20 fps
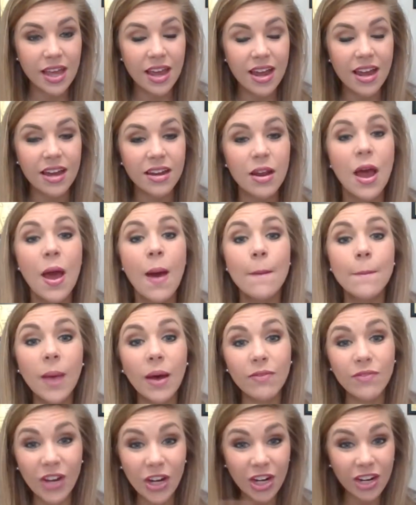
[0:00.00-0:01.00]
And
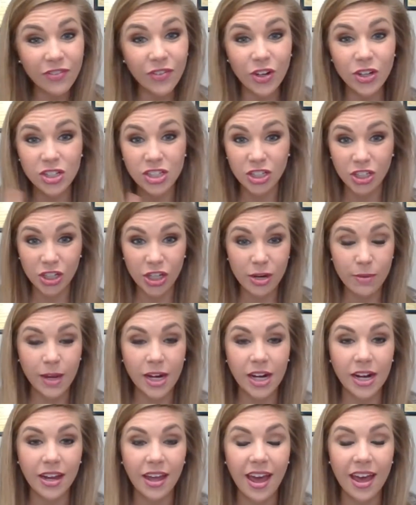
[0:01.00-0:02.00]
my very first year in
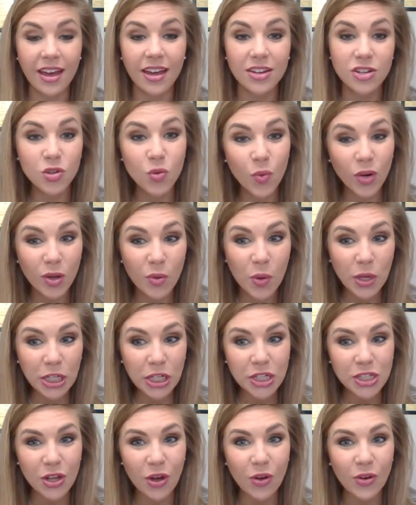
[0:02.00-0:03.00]
Mary Kay, 21
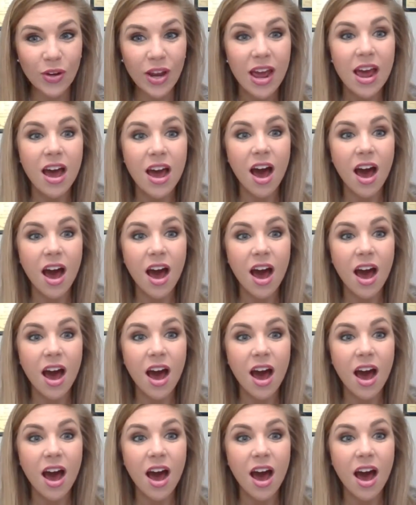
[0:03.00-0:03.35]
years old,